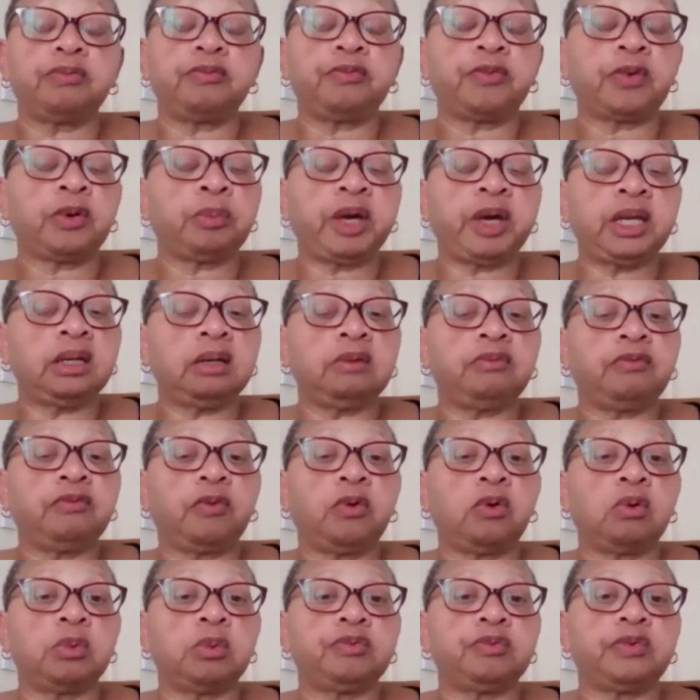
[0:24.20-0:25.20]
from any
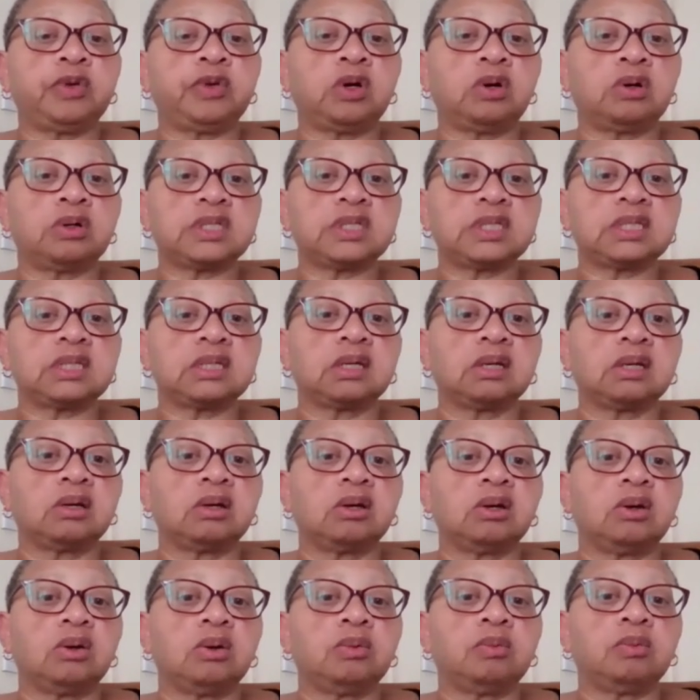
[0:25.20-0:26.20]
form of loss,
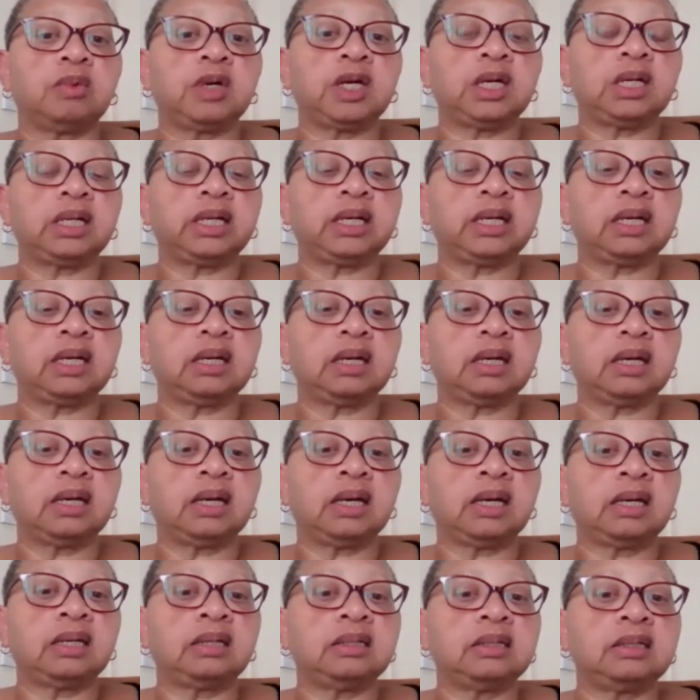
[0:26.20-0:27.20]
really.
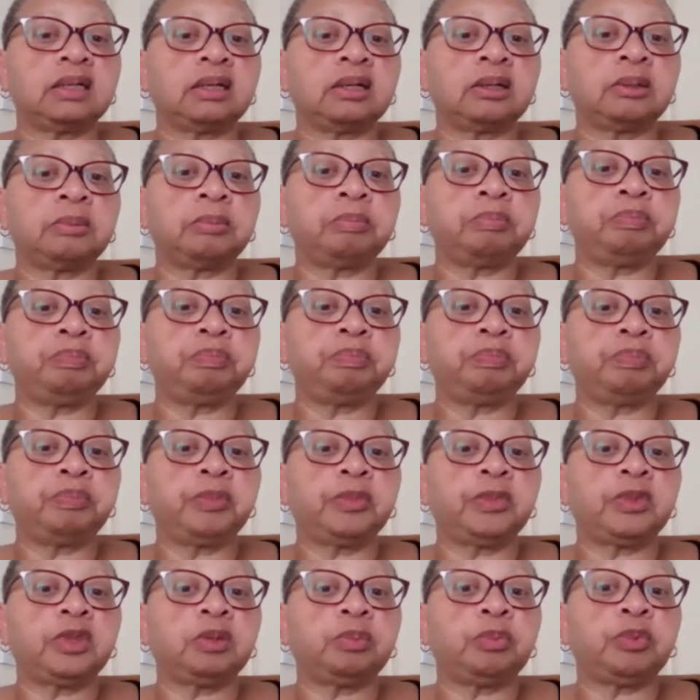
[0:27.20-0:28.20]
And
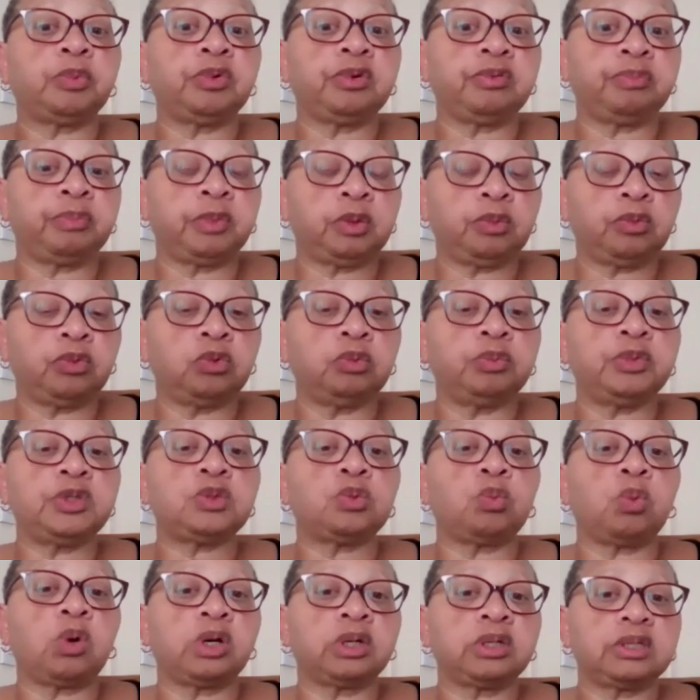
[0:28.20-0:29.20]
the Bereavement Room
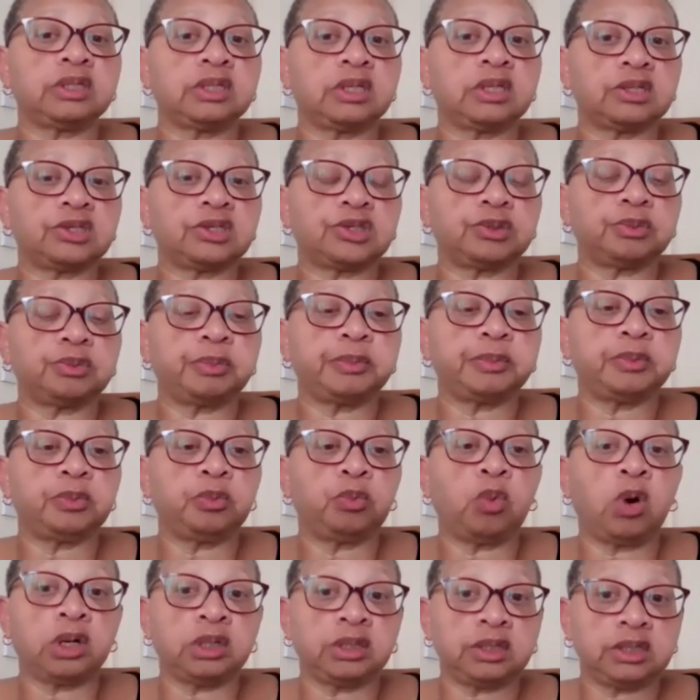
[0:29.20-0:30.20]
is one such
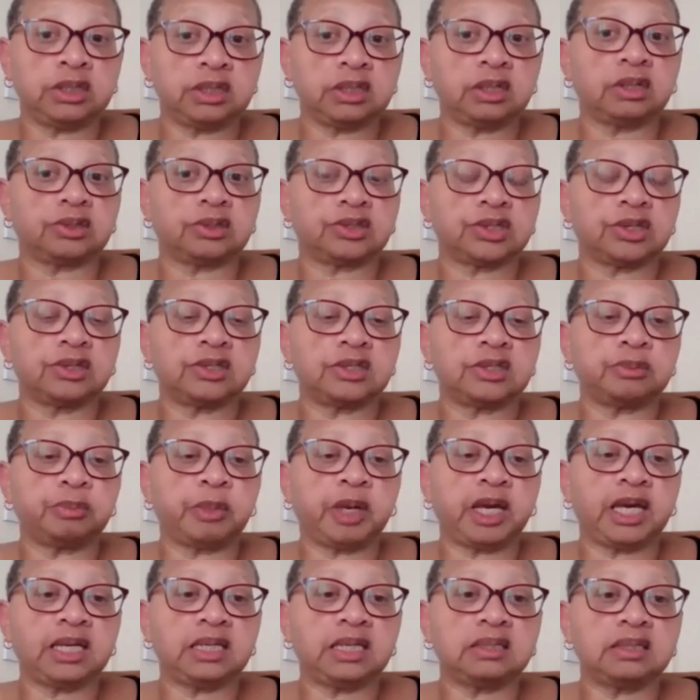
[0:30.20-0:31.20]

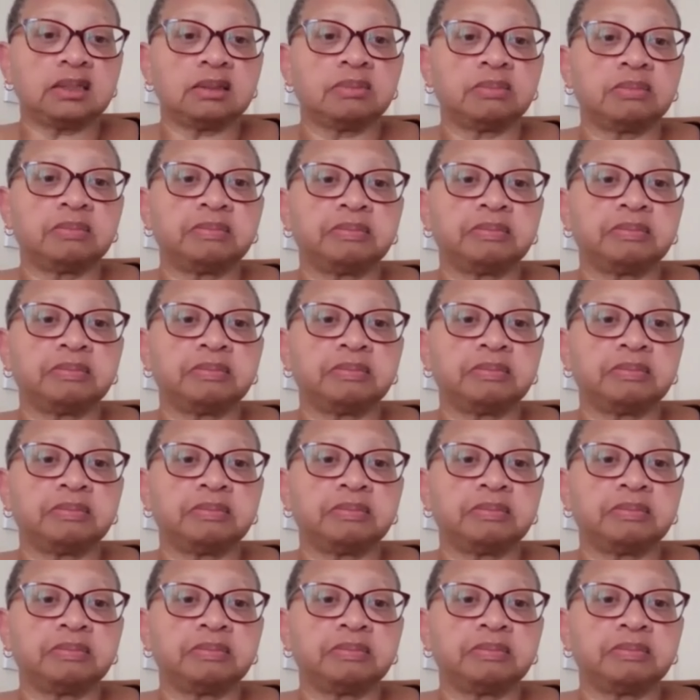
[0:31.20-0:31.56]
space.